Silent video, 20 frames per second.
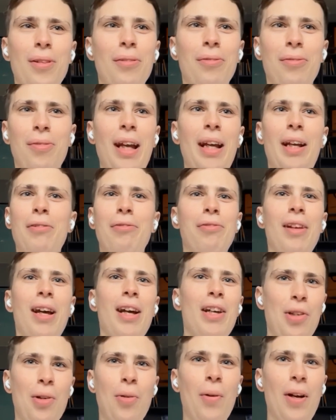of like
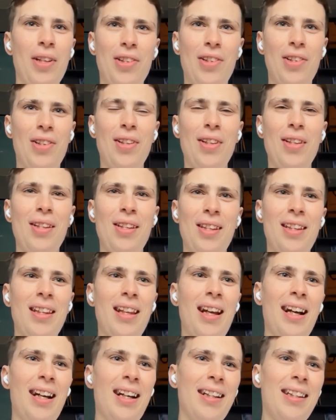flash questions
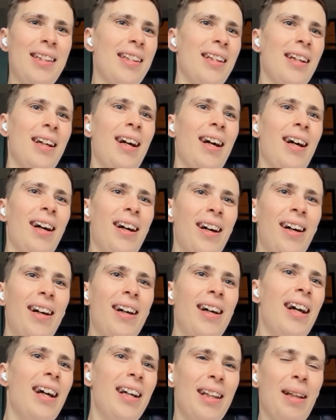that
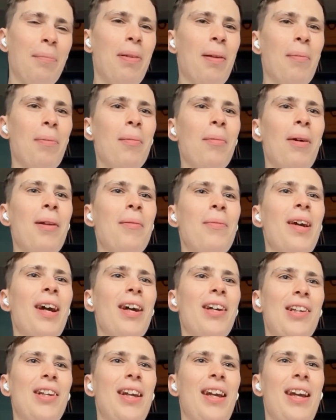people might be
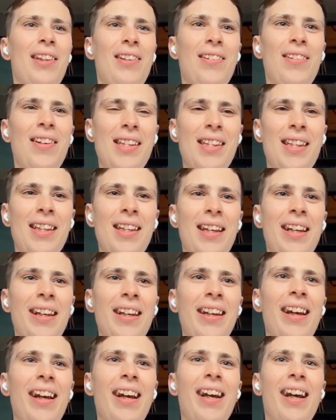actually interested
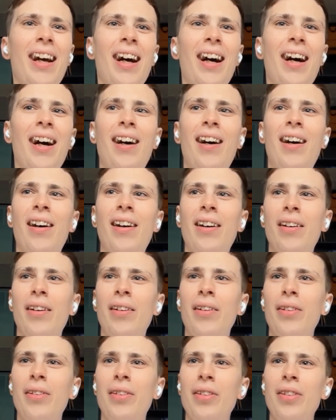in.
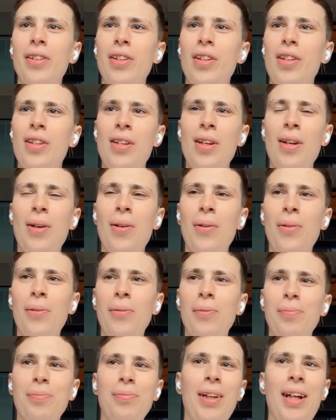
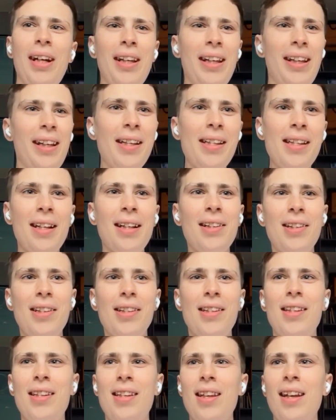So I guess I'll
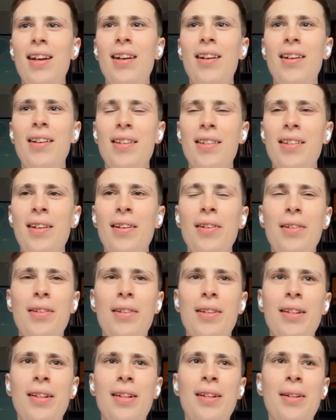just
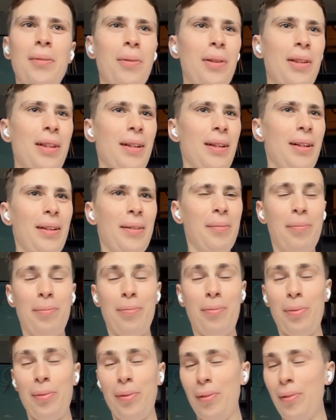start with
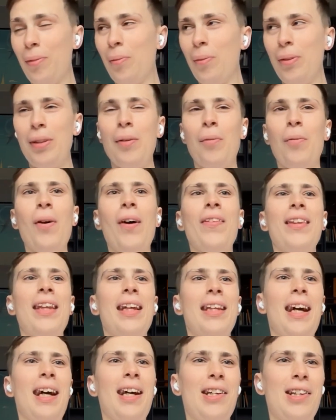the one
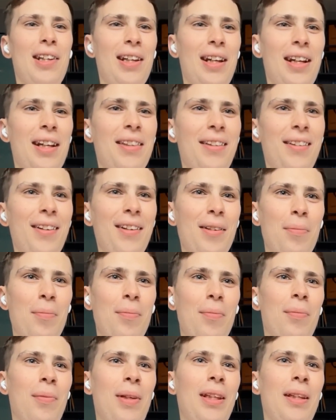that actually interests
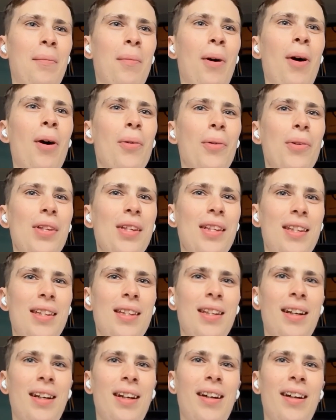me the most,
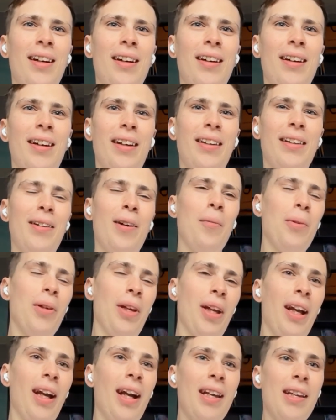and hope you
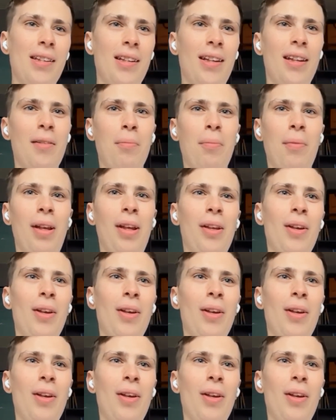can guys give me,